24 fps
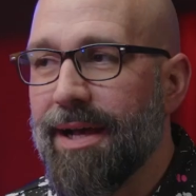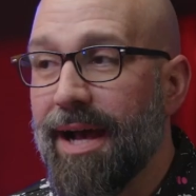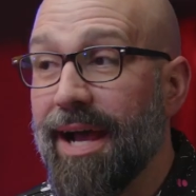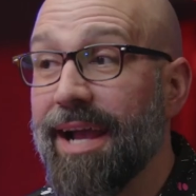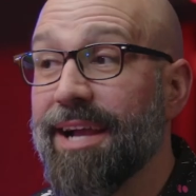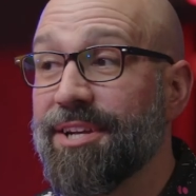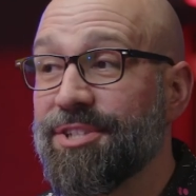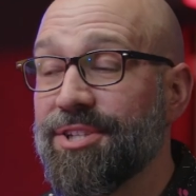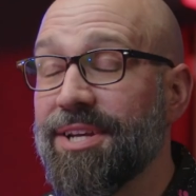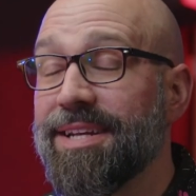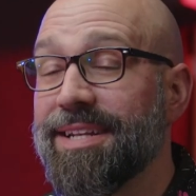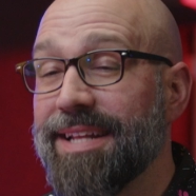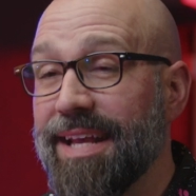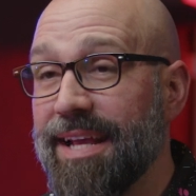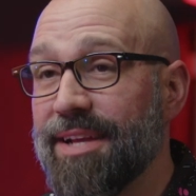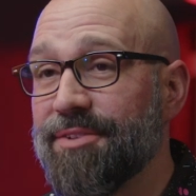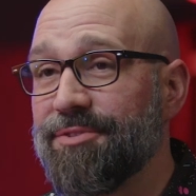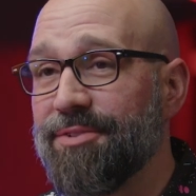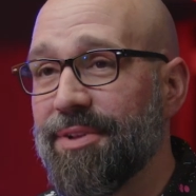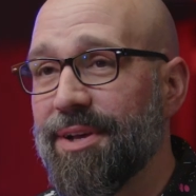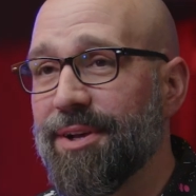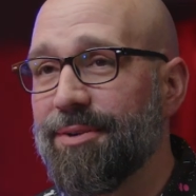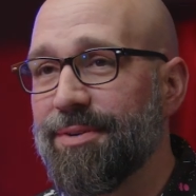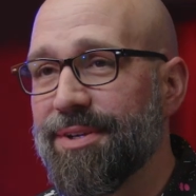I actually had to
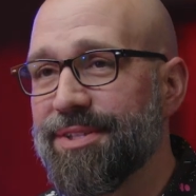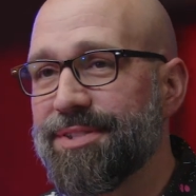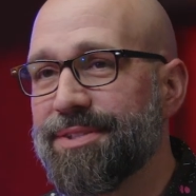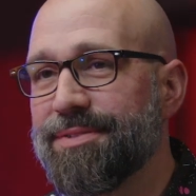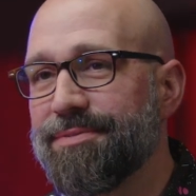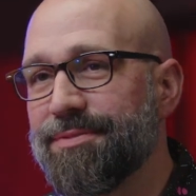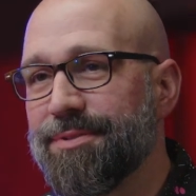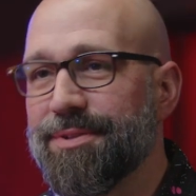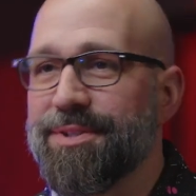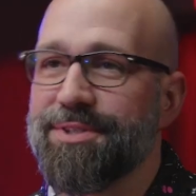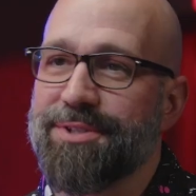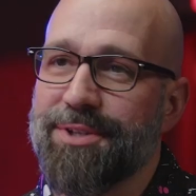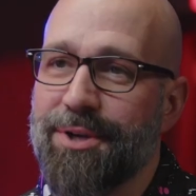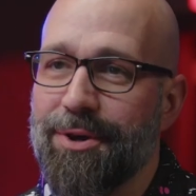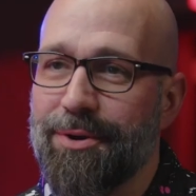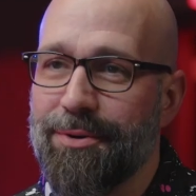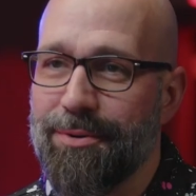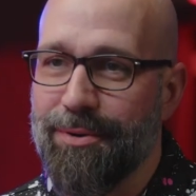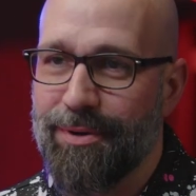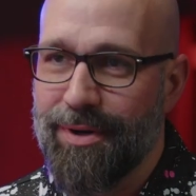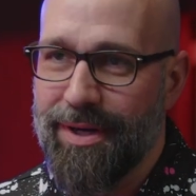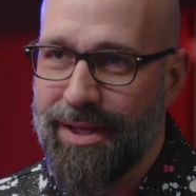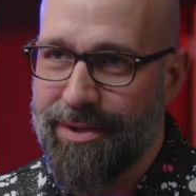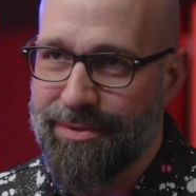answer that question for this
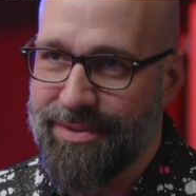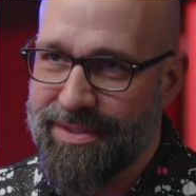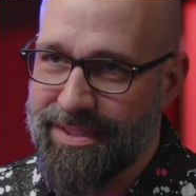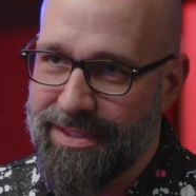cohort I was